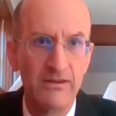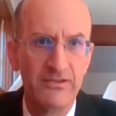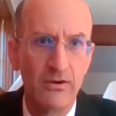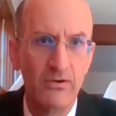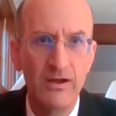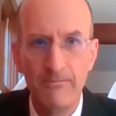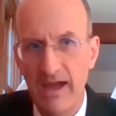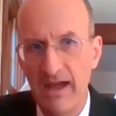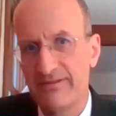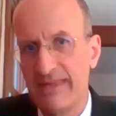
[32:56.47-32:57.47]
So
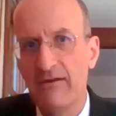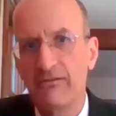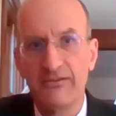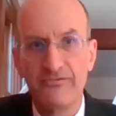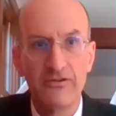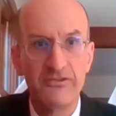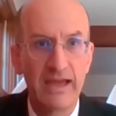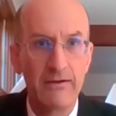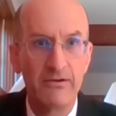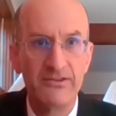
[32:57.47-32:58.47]
that was the first
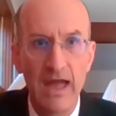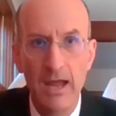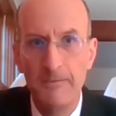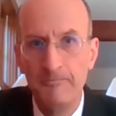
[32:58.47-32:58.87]
thing I would say.